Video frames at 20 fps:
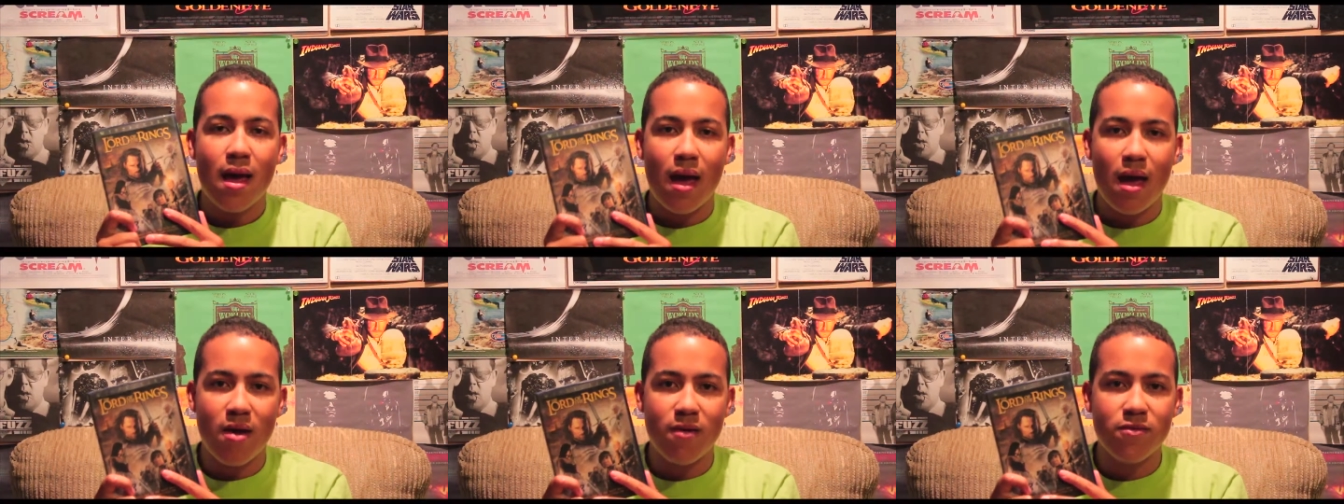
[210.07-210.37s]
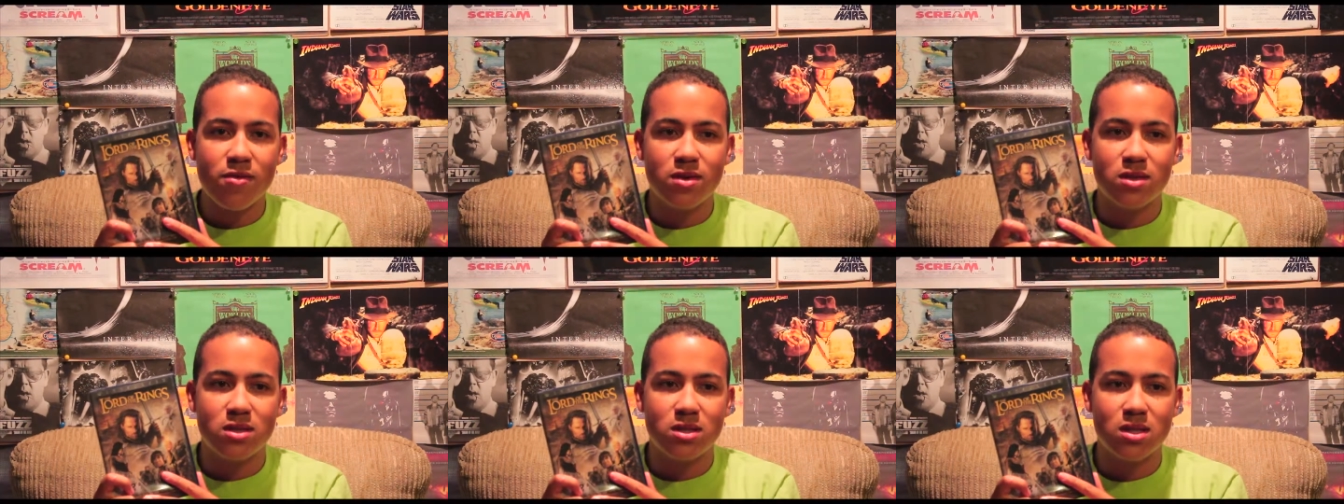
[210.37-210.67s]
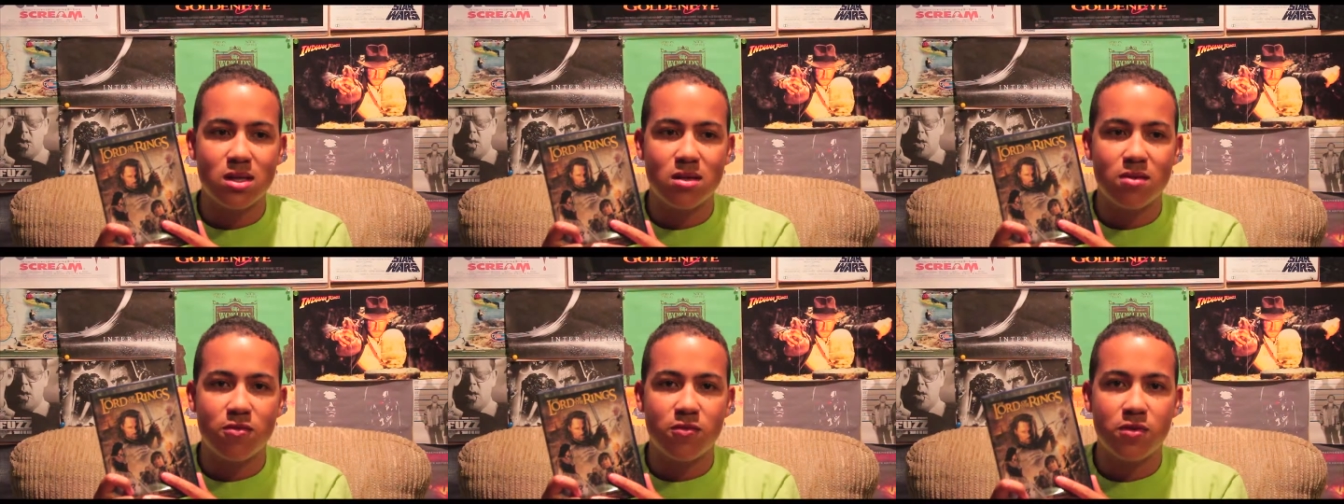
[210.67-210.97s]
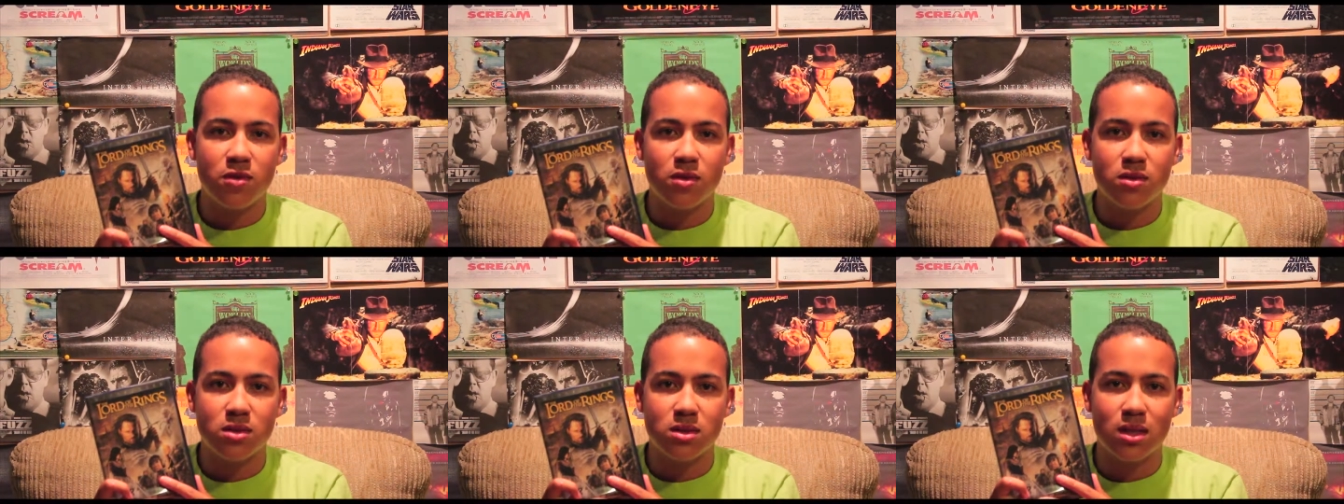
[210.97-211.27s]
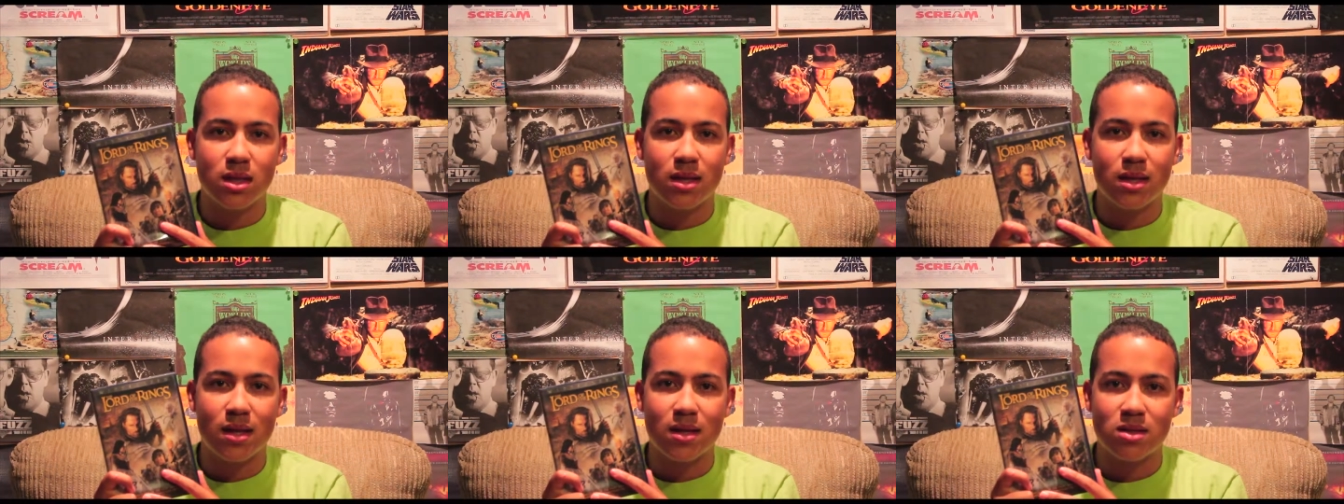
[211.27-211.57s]
Every scene feels
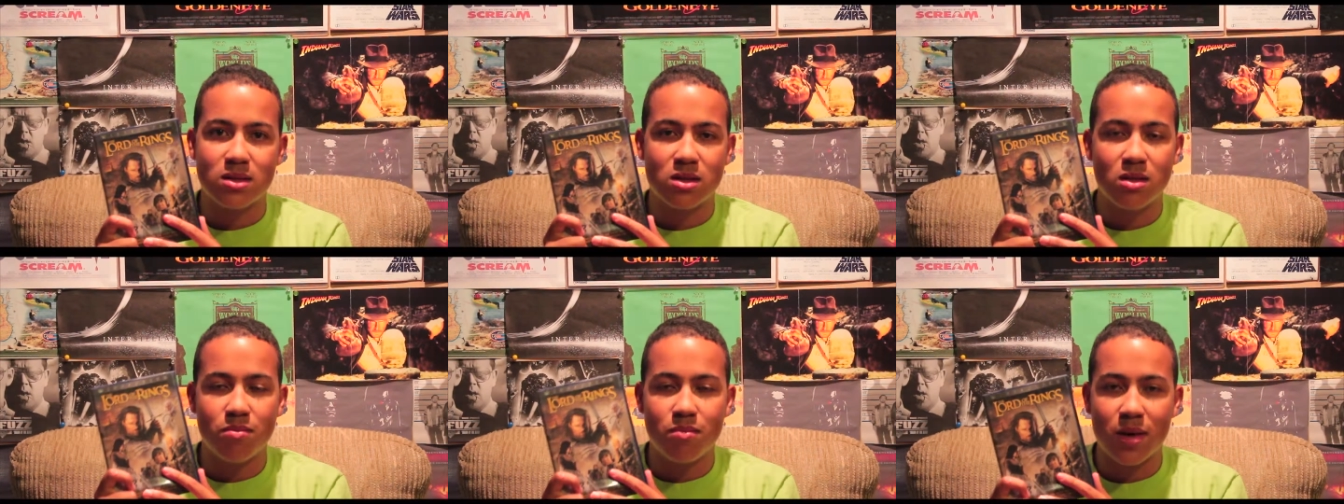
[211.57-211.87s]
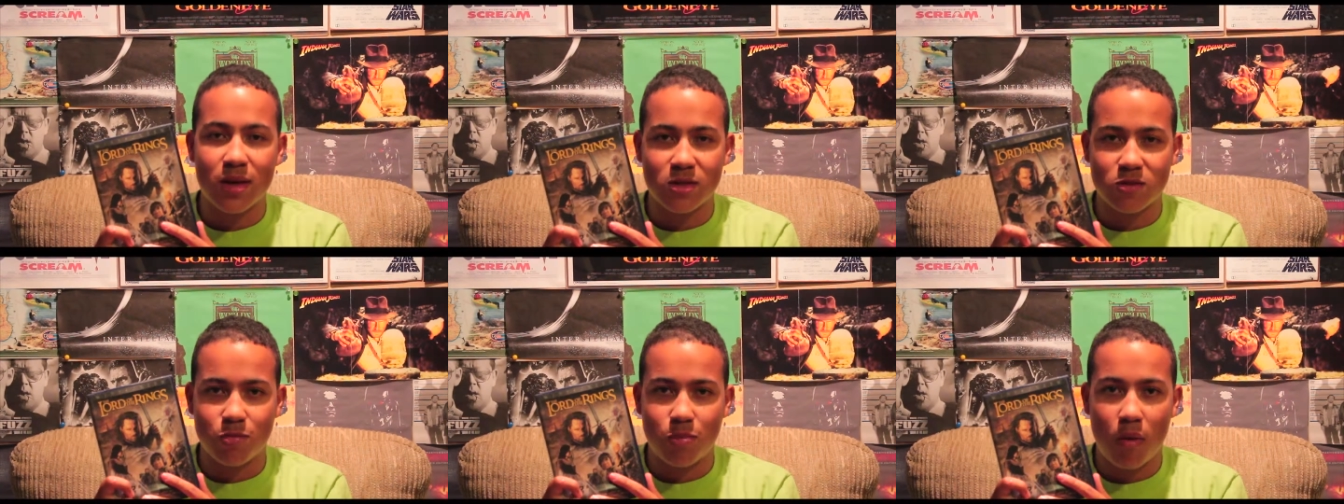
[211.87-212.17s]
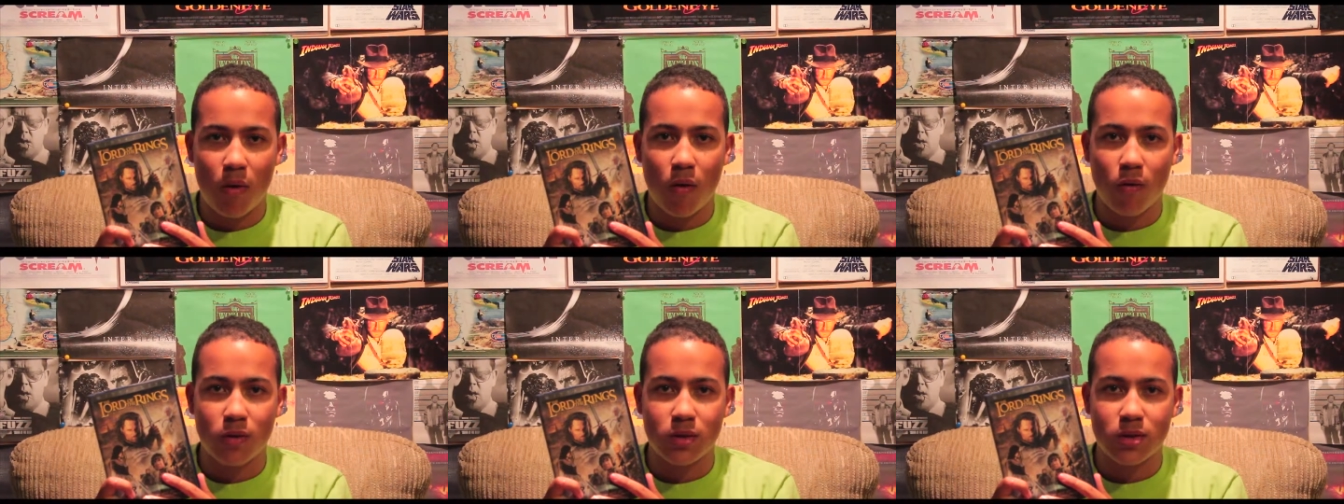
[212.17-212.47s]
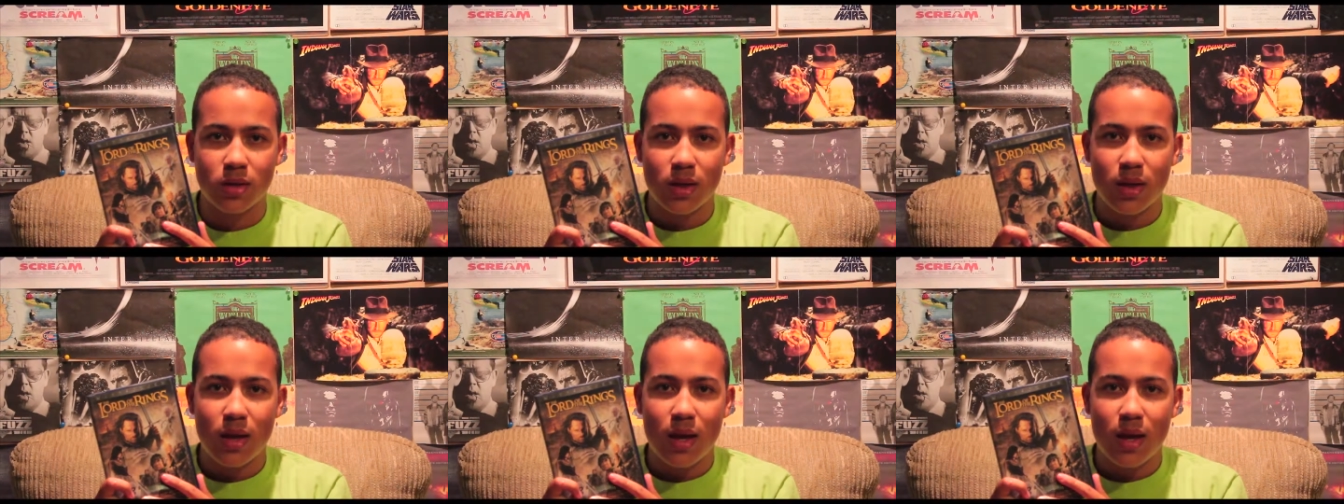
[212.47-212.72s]
like it's the best part.